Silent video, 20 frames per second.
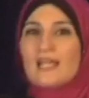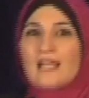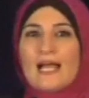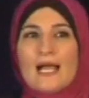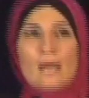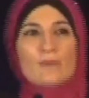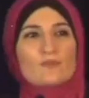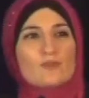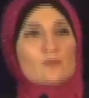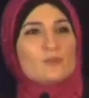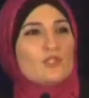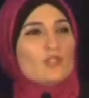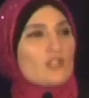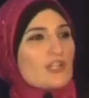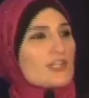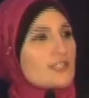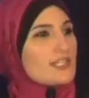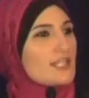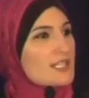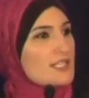I'm from New
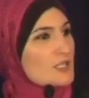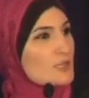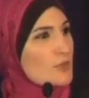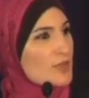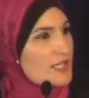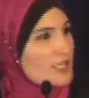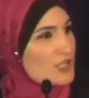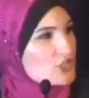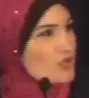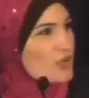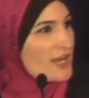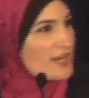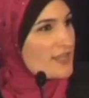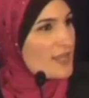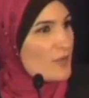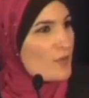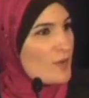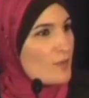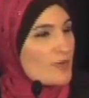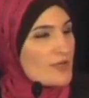York City, so we're going to try
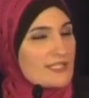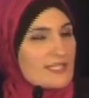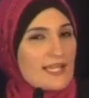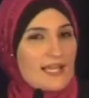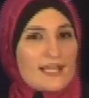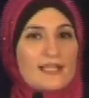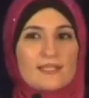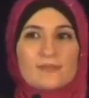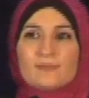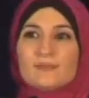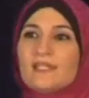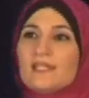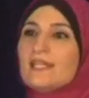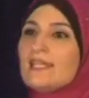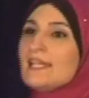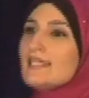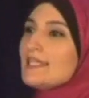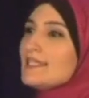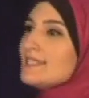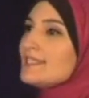that one more time.
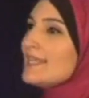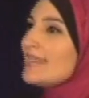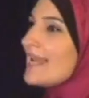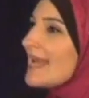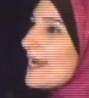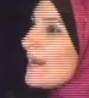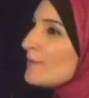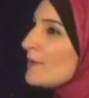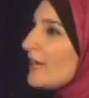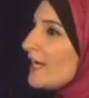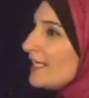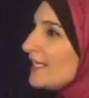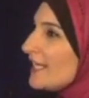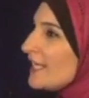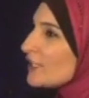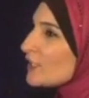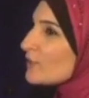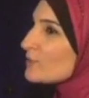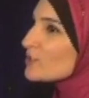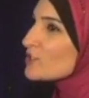Assalamu
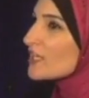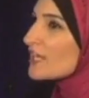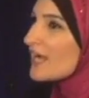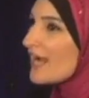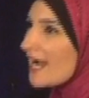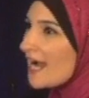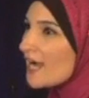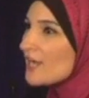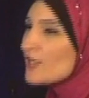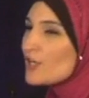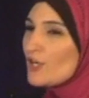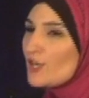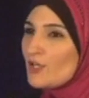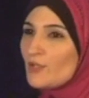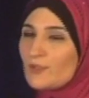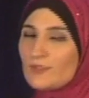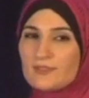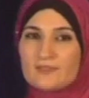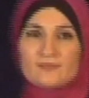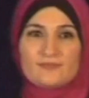alaikum,
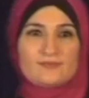Chicago.